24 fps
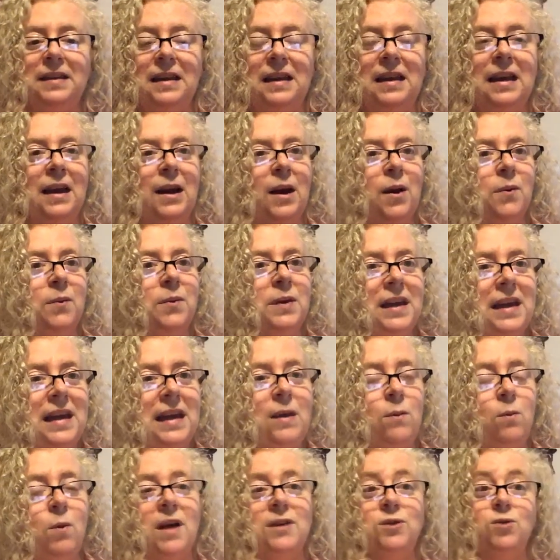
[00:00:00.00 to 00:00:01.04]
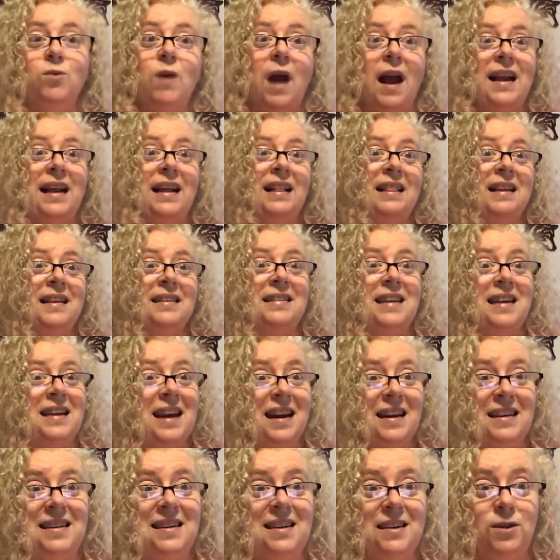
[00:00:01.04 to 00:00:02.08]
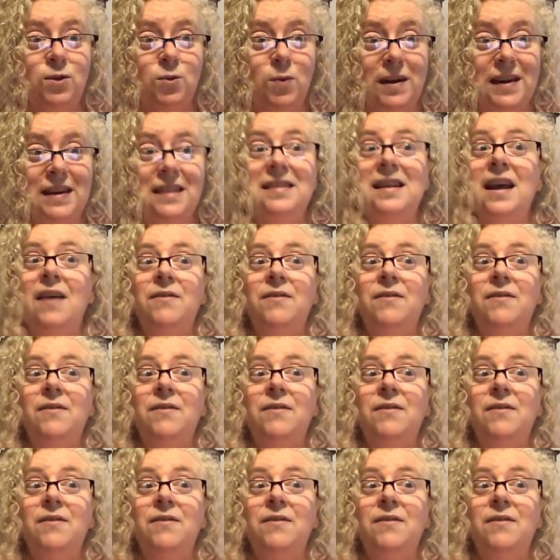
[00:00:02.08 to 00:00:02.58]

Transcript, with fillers: But, you know, he was writing this